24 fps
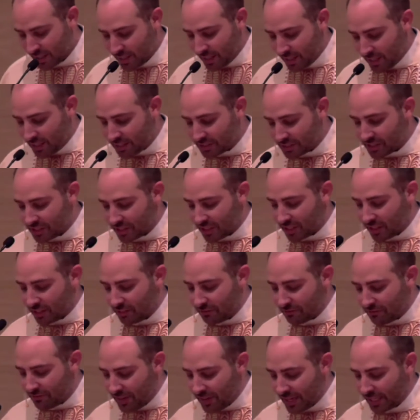is the
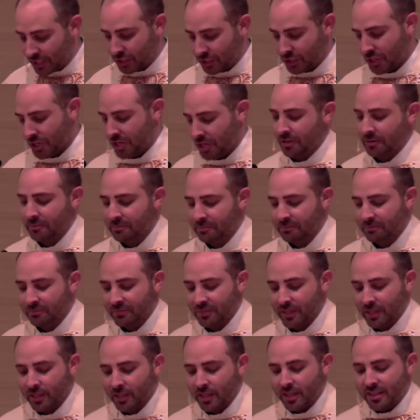conviction
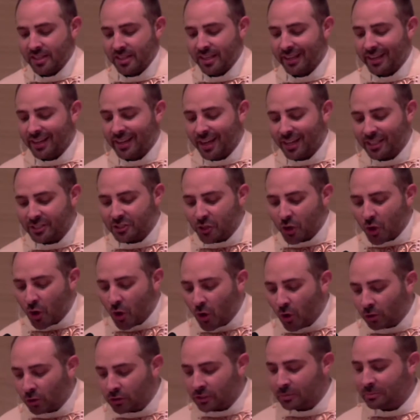that God's
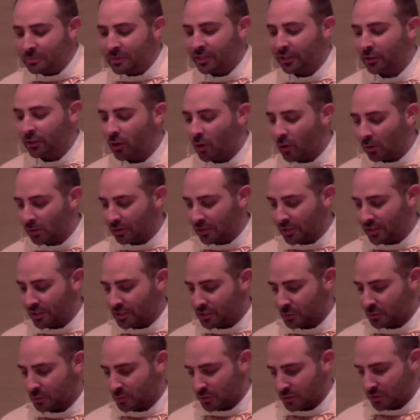ultimate goal in
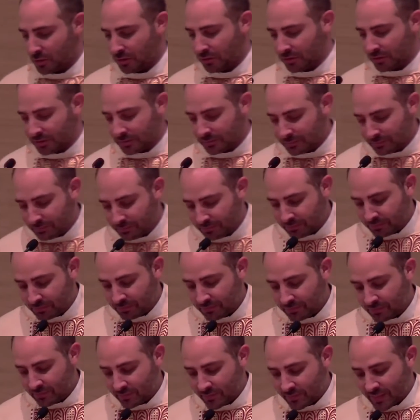this world
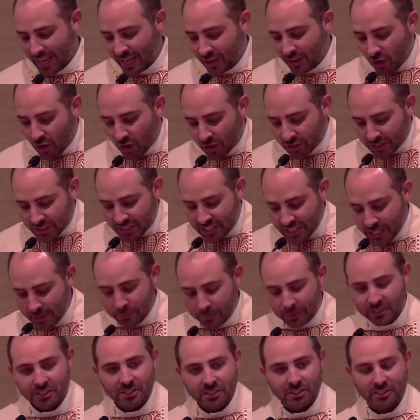and our
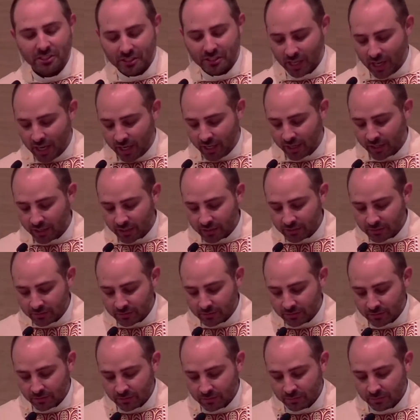deepest desire
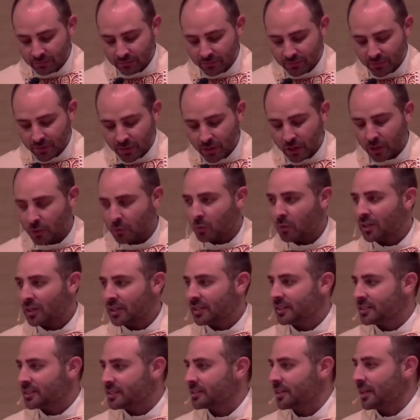are one and
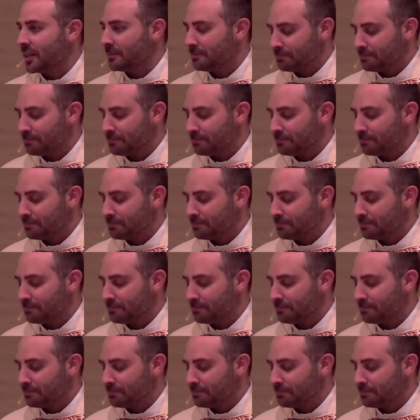the same.